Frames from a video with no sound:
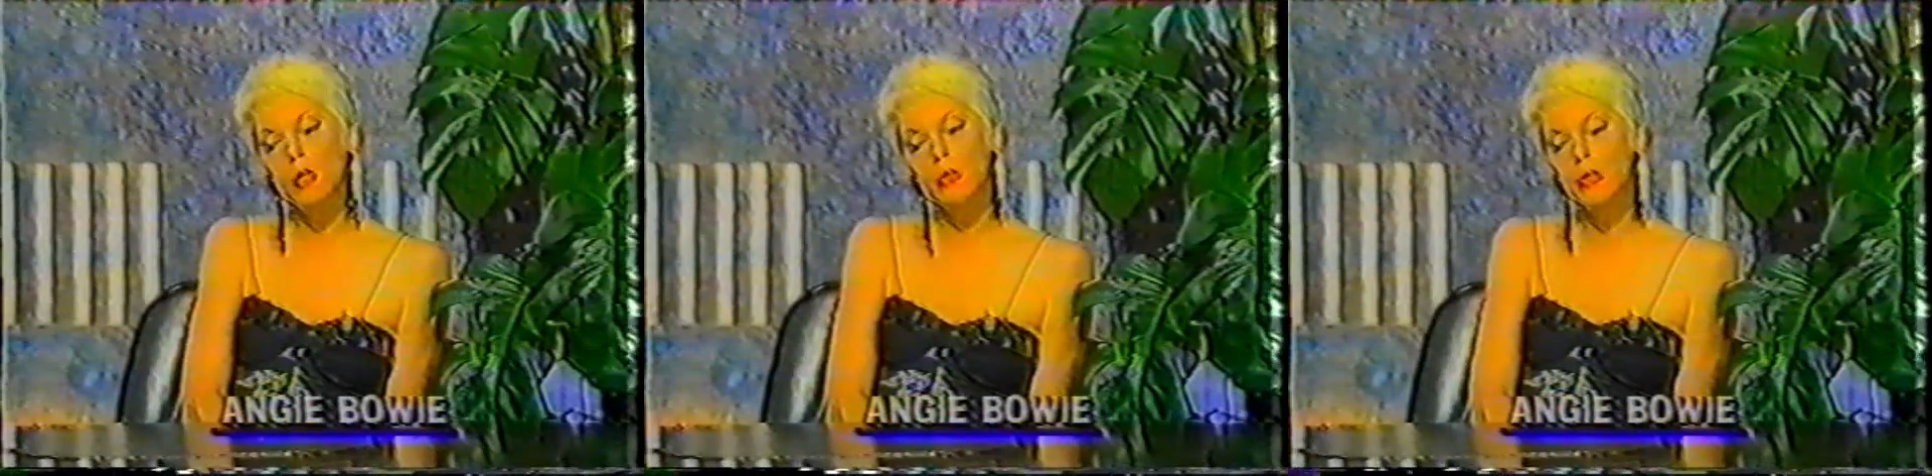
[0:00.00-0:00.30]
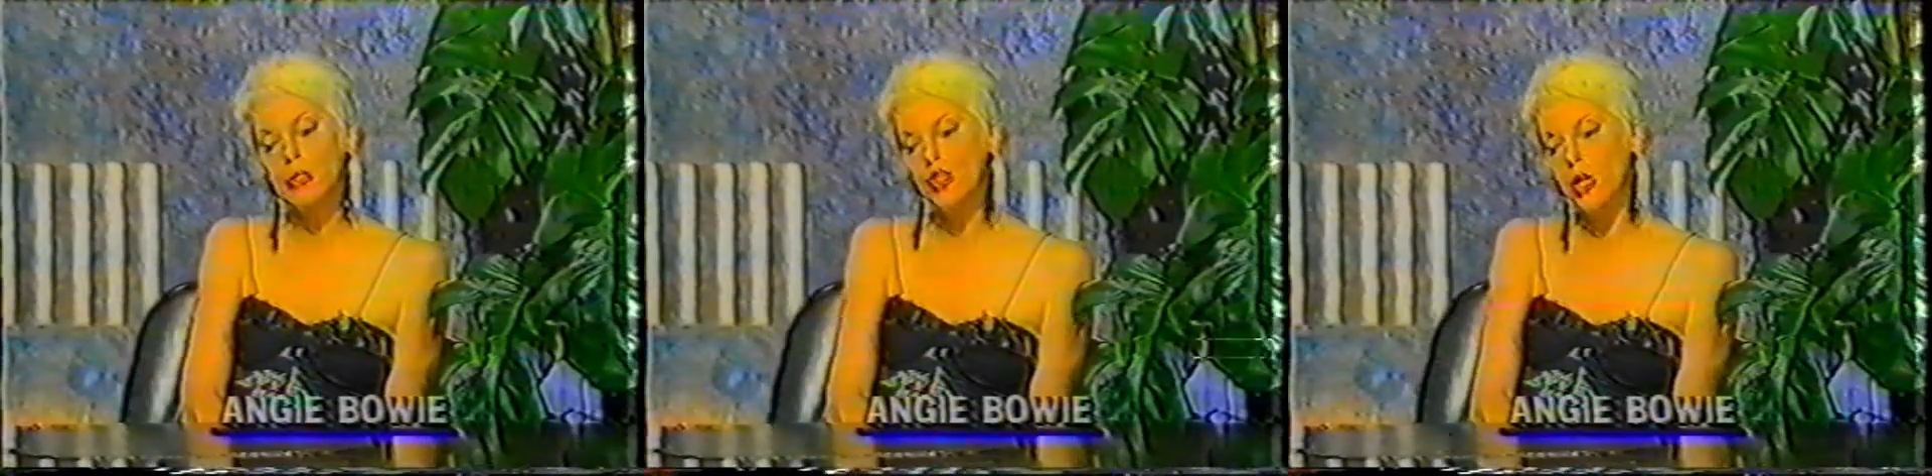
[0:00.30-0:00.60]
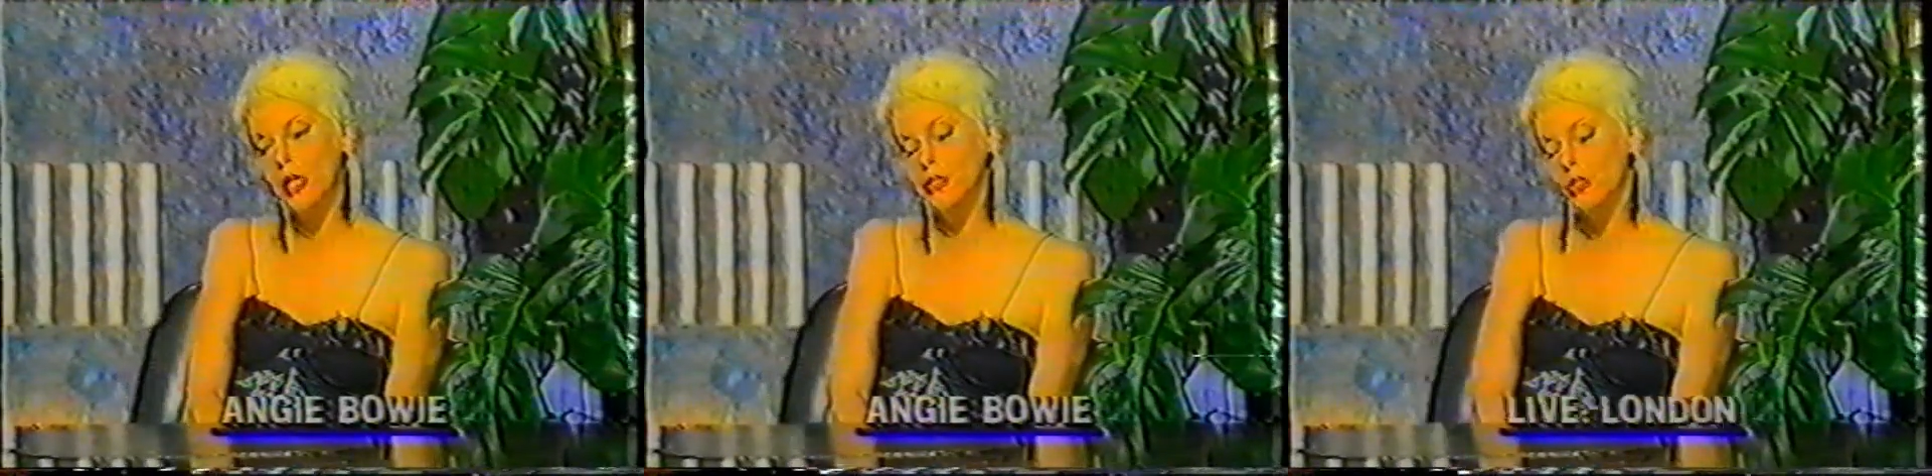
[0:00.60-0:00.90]
on with
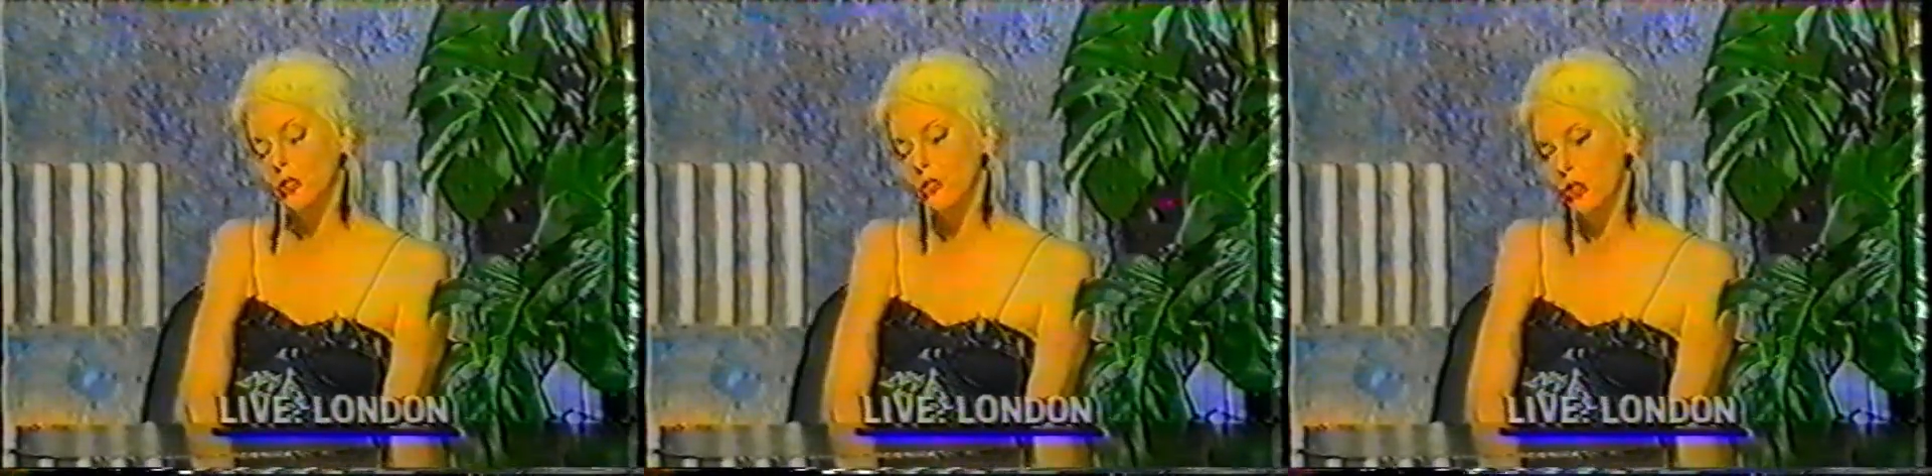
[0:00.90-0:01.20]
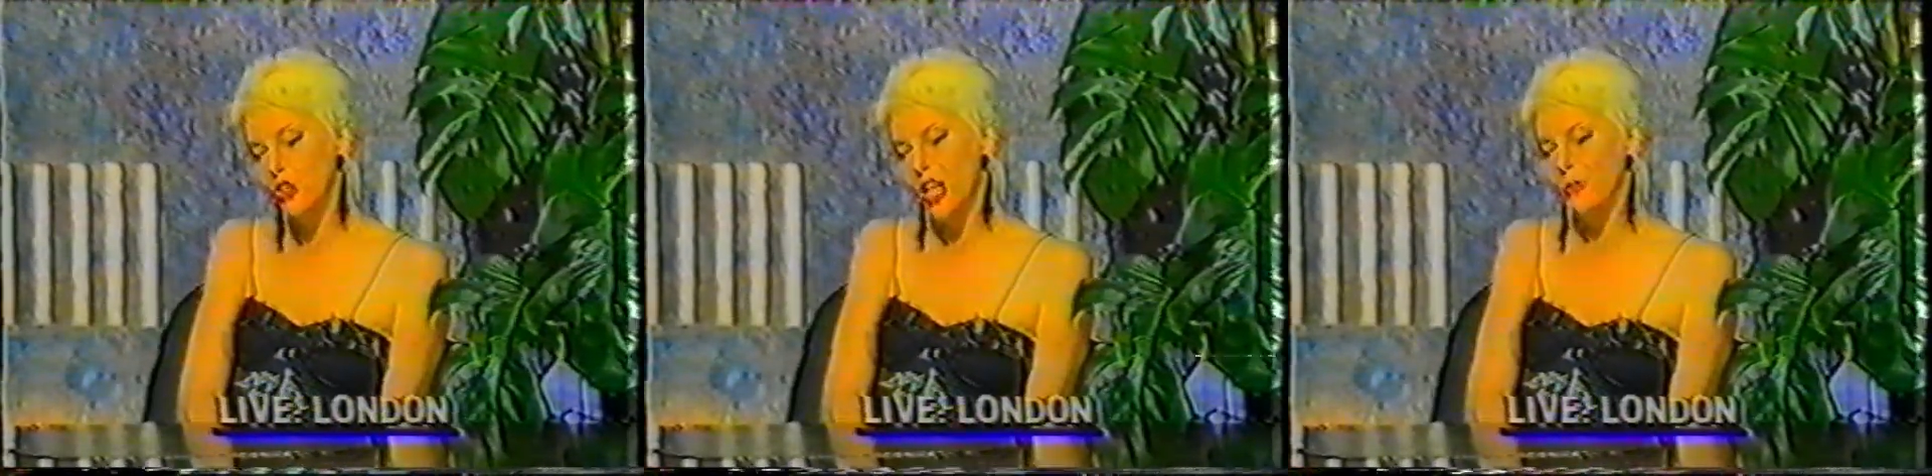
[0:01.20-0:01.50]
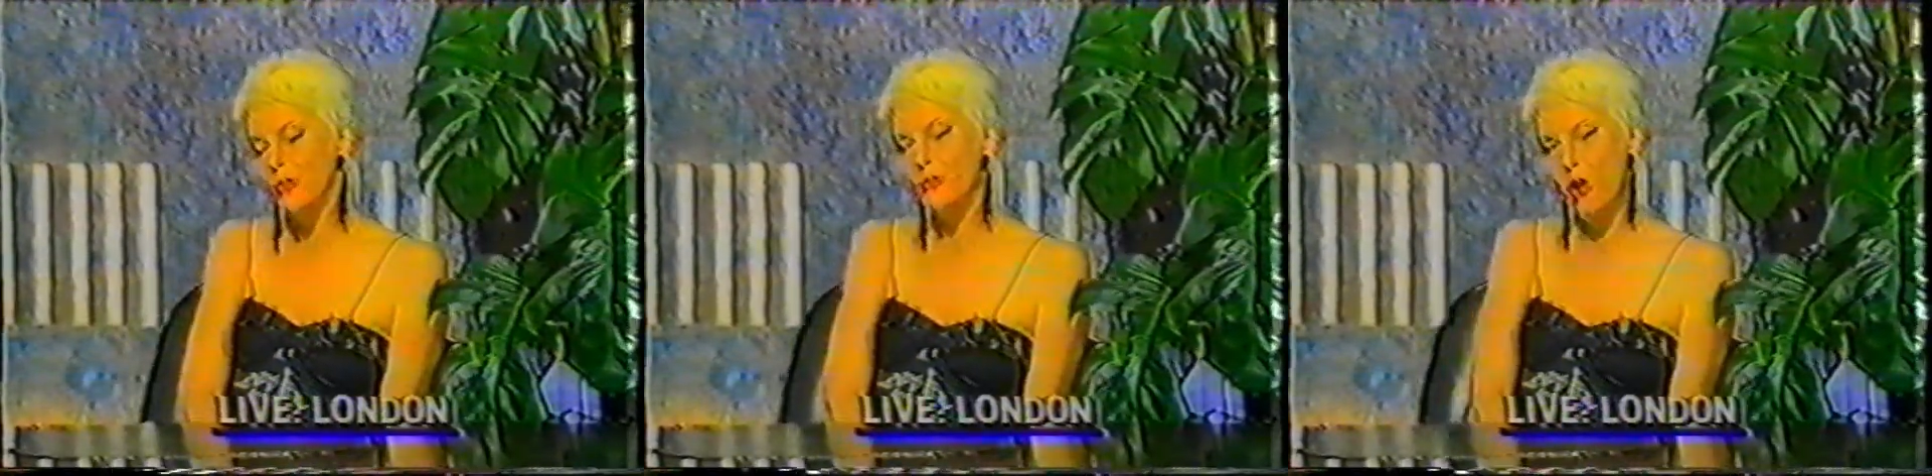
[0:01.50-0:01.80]
uh, two gentlemen,